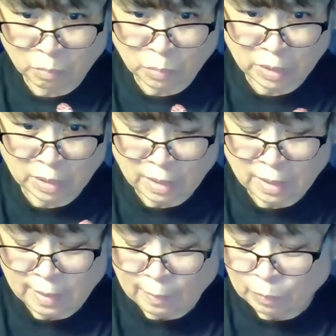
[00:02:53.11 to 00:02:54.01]
but
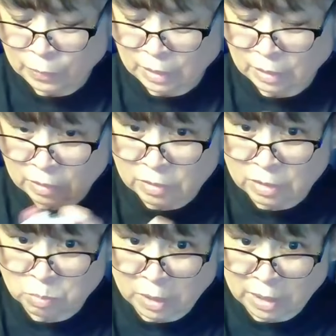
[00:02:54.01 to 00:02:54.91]
this
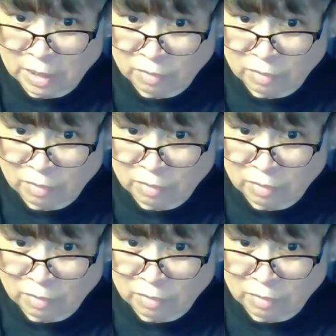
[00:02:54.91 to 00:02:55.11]
is made out